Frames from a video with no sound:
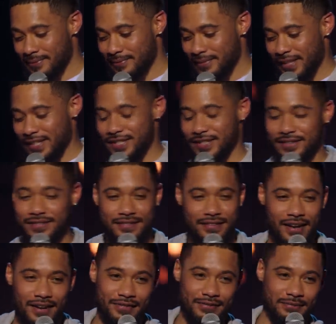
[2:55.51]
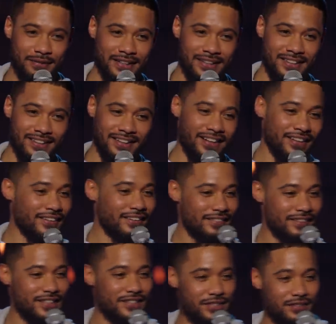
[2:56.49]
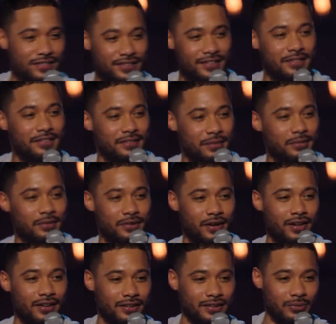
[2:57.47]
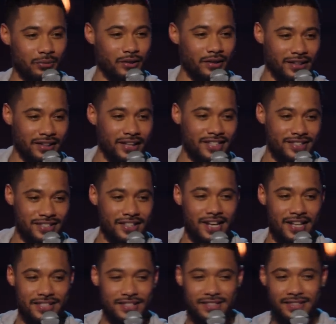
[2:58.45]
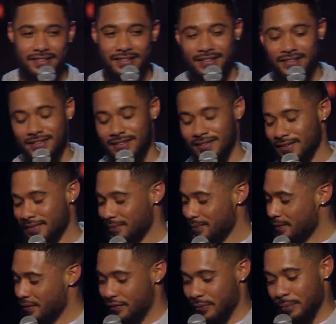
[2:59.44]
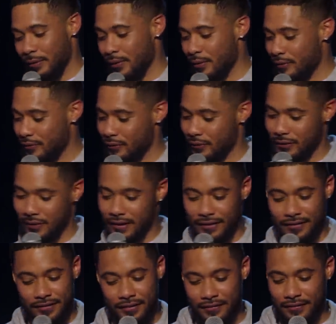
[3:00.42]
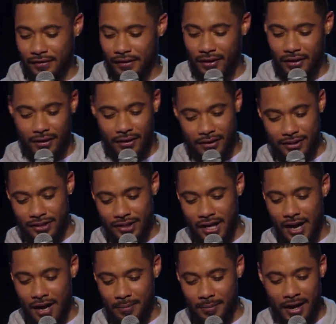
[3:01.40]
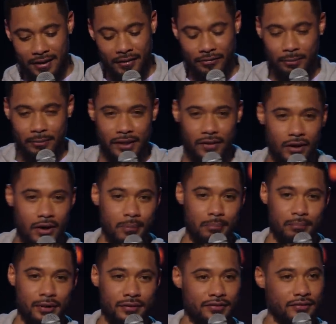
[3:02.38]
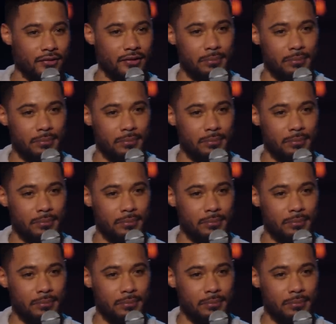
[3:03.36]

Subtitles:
Teaching is tough, man. Are there teachers here? Some of y'all are working education. It's beautiful. It's just a hard job. I've never been called Mr.